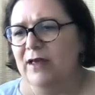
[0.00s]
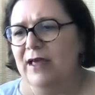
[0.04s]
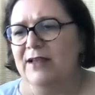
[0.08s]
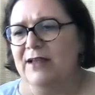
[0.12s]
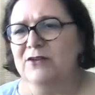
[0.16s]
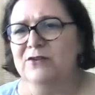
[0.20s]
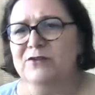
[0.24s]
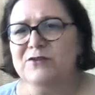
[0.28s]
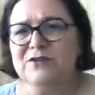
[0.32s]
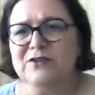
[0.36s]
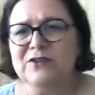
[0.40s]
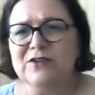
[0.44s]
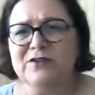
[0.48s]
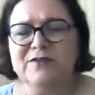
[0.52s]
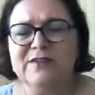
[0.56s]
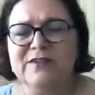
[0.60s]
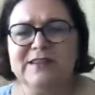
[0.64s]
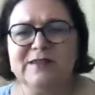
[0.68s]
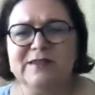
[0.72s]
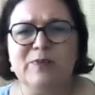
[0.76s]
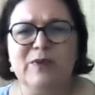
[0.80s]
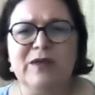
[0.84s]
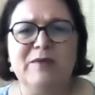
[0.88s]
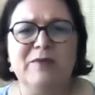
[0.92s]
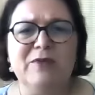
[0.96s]
of
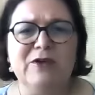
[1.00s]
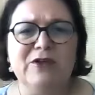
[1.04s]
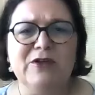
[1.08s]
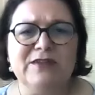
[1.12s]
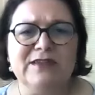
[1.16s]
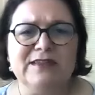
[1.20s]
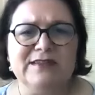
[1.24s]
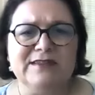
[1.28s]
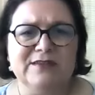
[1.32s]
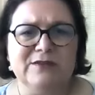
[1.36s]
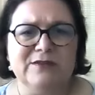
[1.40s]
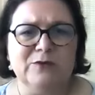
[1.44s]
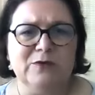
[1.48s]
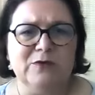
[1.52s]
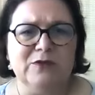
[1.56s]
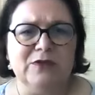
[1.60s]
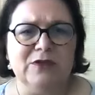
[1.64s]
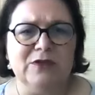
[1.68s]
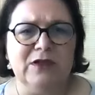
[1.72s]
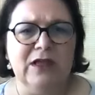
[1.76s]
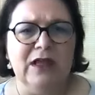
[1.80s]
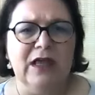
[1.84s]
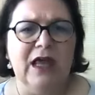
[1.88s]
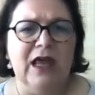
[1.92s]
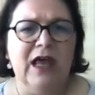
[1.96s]
service payment and so on.
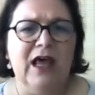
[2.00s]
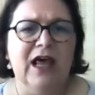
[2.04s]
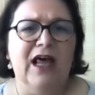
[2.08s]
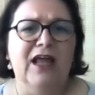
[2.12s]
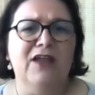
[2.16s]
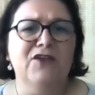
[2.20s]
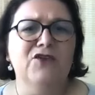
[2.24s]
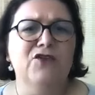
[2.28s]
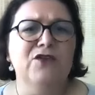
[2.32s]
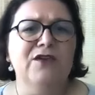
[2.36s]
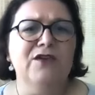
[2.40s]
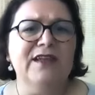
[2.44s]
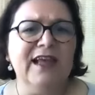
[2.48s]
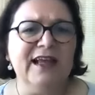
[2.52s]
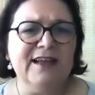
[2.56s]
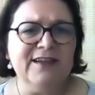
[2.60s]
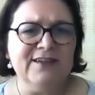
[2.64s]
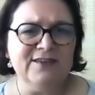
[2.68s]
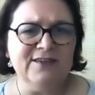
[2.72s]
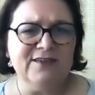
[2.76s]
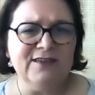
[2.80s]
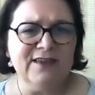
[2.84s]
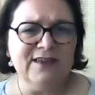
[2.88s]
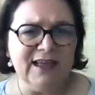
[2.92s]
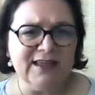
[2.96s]
And the
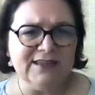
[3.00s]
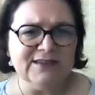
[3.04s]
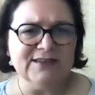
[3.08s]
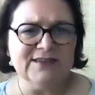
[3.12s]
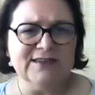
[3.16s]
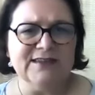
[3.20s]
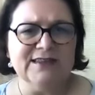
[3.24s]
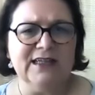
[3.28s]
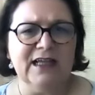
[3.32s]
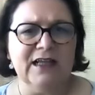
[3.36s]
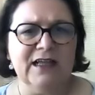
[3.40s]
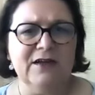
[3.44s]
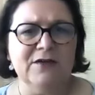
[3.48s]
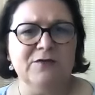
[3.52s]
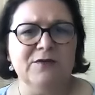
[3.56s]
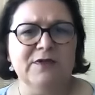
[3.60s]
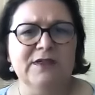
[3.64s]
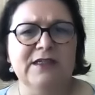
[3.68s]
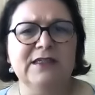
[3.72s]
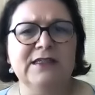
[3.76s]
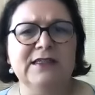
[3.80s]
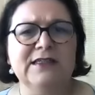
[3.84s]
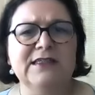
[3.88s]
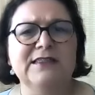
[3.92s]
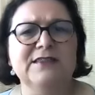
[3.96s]
net
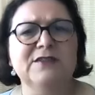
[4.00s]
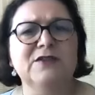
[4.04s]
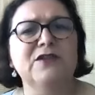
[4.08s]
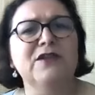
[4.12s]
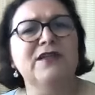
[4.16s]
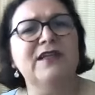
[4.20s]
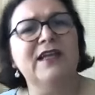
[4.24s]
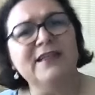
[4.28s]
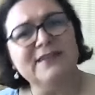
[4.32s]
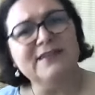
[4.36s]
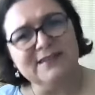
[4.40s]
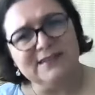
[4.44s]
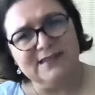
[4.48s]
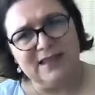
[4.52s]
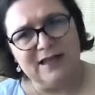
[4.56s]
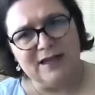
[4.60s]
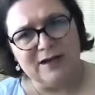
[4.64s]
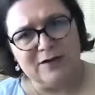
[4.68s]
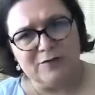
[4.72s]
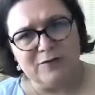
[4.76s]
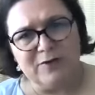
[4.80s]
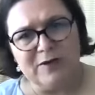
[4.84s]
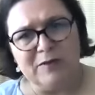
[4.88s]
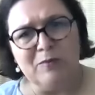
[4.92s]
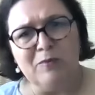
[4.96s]
salary is the net
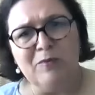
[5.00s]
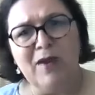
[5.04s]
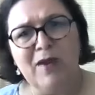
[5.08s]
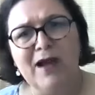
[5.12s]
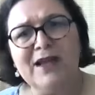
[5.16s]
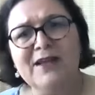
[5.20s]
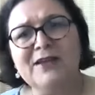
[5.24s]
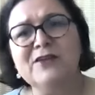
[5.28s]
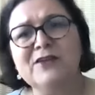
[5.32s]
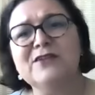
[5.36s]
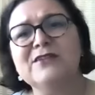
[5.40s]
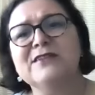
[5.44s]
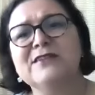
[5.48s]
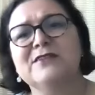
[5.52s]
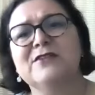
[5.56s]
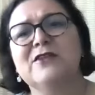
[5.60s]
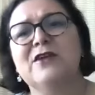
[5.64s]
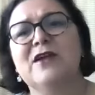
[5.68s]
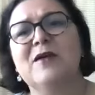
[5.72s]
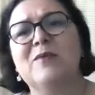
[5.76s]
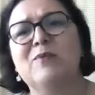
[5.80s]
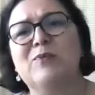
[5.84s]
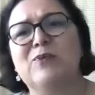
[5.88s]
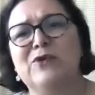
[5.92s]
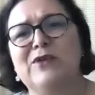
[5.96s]
salary minus
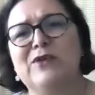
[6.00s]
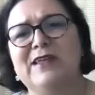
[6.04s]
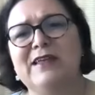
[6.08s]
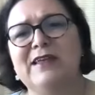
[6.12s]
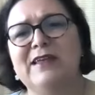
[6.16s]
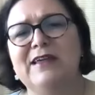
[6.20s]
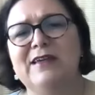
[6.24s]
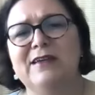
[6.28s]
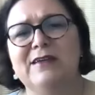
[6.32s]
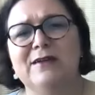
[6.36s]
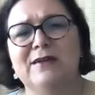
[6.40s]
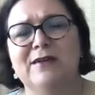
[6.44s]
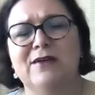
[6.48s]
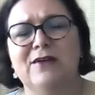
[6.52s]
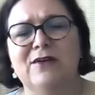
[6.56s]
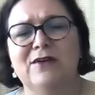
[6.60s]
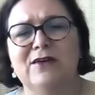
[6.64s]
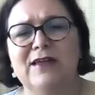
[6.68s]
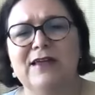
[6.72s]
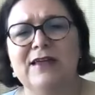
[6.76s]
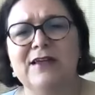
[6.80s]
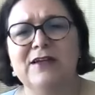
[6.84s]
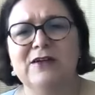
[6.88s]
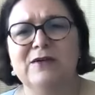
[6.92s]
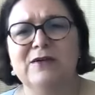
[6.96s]
the employee
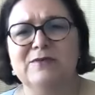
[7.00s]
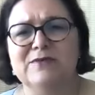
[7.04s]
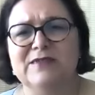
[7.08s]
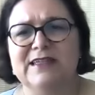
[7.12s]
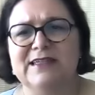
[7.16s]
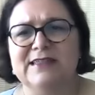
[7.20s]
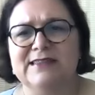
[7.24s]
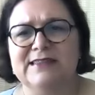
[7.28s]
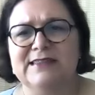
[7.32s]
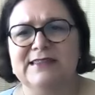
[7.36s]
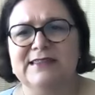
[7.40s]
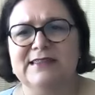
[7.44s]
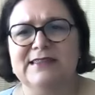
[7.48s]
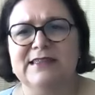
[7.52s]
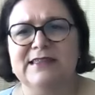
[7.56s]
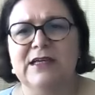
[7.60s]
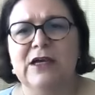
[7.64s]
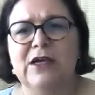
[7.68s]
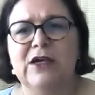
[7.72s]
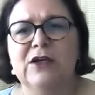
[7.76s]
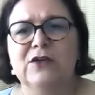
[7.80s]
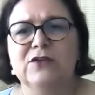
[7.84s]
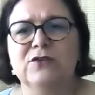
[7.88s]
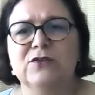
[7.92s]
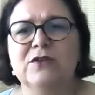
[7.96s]
income taxes.
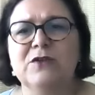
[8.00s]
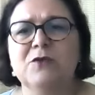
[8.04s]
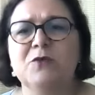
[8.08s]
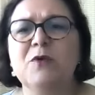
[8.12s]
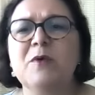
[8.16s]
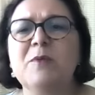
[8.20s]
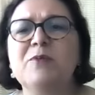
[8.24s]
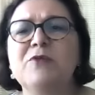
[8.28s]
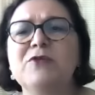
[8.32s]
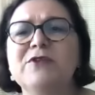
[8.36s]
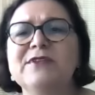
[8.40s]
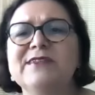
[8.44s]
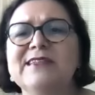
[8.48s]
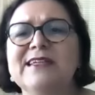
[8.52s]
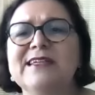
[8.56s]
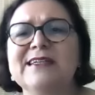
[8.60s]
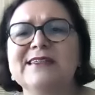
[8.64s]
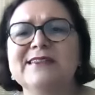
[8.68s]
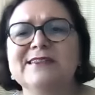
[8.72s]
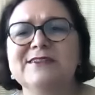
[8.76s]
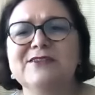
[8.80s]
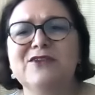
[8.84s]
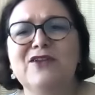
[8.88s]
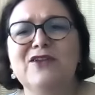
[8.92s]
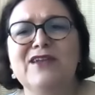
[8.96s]
So it
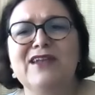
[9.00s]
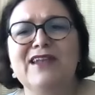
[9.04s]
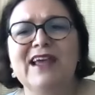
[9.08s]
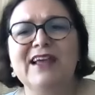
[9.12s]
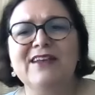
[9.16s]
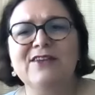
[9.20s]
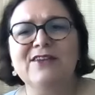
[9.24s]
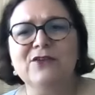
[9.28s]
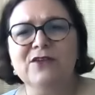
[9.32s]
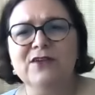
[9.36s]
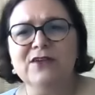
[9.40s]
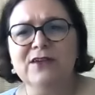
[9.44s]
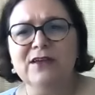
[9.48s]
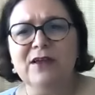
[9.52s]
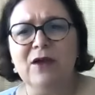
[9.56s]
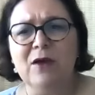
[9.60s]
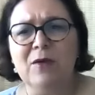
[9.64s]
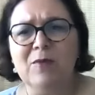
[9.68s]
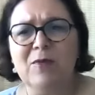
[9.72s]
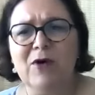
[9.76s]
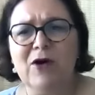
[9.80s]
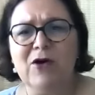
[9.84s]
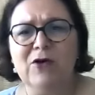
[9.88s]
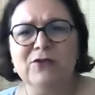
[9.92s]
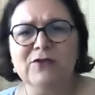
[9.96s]
represents the net
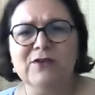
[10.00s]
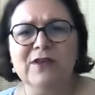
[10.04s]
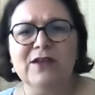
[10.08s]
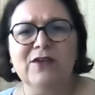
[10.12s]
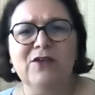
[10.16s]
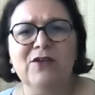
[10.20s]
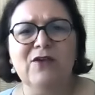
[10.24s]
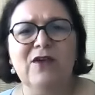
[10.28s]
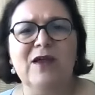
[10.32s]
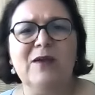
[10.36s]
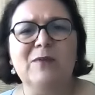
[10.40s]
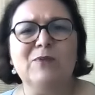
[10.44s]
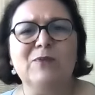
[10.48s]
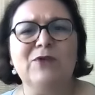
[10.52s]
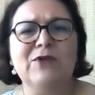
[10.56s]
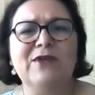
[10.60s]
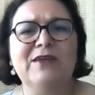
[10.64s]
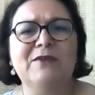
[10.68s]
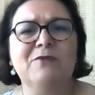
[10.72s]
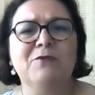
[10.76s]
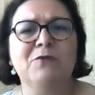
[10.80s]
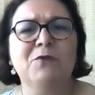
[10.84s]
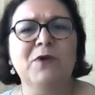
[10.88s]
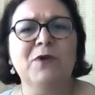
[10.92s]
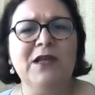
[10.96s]
amount that the
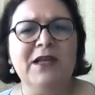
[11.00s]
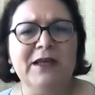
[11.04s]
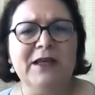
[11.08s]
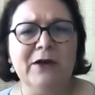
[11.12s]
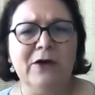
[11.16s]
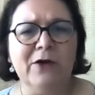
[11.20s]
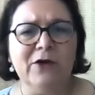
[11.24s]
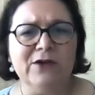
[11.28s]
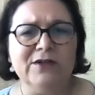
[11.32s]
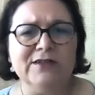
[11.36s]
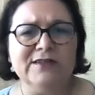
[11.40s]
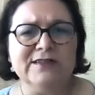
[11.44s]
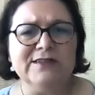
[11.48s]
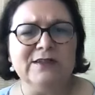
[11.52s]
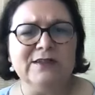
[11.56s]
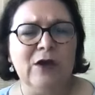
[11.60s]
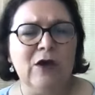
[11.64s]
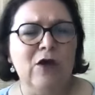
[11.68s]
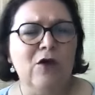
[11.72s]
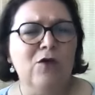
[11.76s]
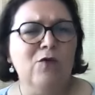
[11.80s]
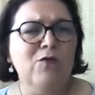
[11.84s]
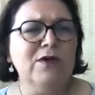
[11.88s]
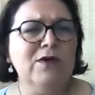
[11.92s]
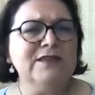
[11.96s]
employee really earns
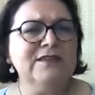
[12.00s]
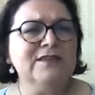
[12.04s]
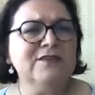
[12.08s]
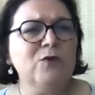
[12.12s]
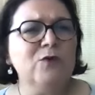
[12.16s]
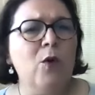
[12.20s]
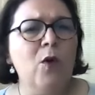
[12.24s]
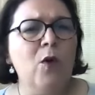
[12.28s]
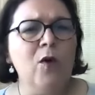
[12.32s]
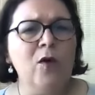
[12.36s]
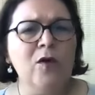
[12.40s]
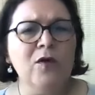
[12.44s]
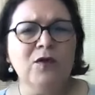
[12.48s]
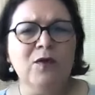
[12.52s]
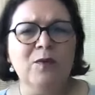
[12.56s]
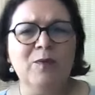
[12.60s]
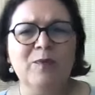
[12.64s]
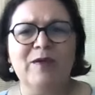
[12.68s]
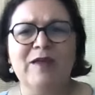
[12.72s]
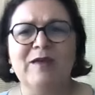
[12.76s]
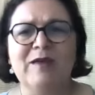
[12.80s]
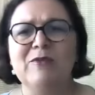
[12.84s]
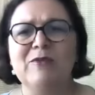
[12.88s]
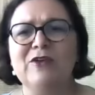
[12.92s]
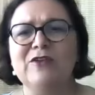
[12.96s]
once all the
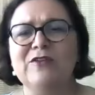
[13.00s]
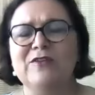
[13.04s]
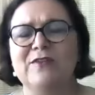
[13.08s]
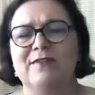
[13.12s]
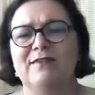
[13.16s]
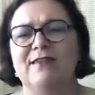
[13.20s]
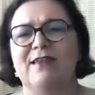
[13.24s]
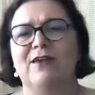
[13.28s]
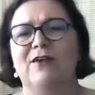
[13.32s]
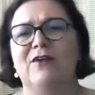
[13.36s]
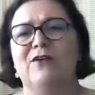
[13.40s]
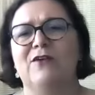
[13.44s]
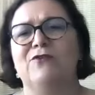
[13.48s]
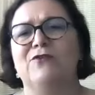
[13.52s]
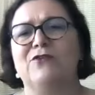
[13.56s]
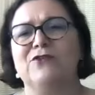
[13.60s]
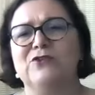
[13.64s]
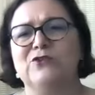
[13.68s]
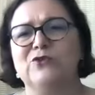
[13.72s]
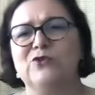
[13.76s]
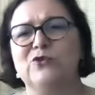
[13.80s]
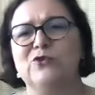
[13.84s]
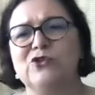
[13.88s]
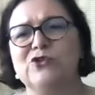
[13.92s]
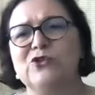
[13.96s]
payments for
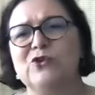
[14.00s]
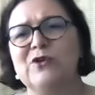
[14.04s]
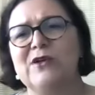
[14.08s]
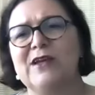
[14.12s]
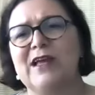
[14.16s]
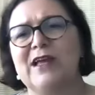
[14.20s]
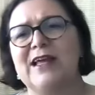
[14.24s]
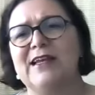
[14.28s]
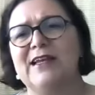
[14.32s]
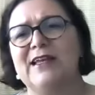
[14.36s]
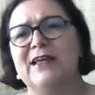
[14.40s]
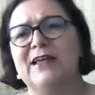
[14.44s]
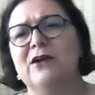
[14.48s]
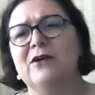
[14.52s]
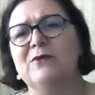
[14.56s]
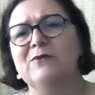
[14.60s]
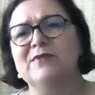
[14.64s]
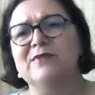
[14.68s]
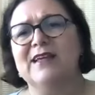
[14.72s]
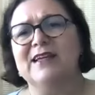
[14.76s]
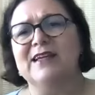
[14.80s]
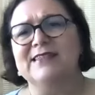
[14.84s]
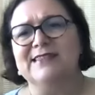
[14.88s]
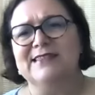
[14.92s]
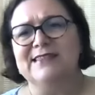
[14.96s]
social and income
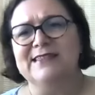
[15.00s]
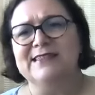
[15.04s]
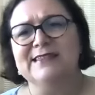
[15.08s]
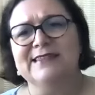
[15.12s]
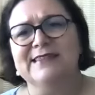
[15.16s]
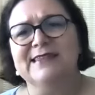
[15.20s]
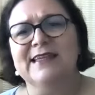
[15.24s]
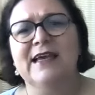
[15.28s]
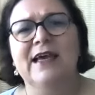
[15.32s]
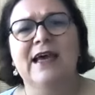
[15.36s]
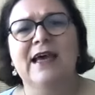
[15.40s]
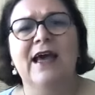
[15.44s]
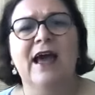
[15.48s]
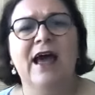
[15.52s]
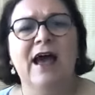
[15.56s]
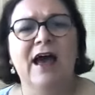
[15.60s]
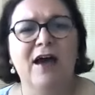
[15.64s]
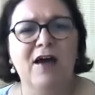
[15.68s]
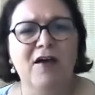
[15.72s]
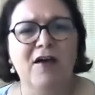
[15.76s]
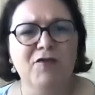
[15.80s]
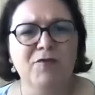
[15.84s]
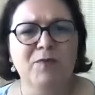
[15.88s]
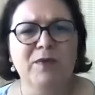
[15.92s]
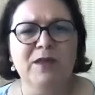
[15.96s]
taxes
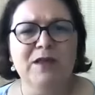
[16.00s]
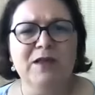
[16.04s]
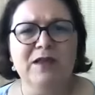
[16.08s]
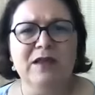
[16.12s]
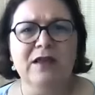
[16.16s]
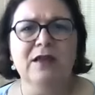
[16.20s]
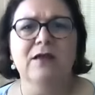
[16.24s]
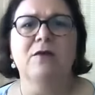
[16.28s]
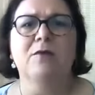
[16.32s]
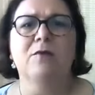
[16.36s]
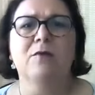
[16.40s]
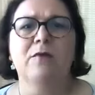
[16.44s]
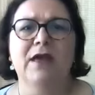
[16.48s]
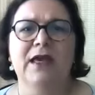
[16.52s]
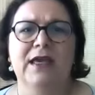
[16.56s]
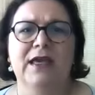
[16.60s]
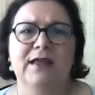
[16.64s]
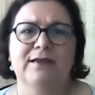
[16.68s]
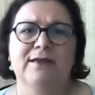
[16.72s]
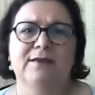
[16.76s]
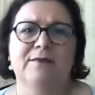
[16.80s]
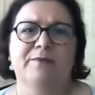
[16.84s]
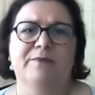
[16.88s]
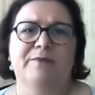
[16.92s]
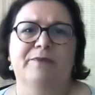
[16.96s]
have been
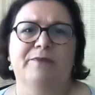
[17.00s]
made.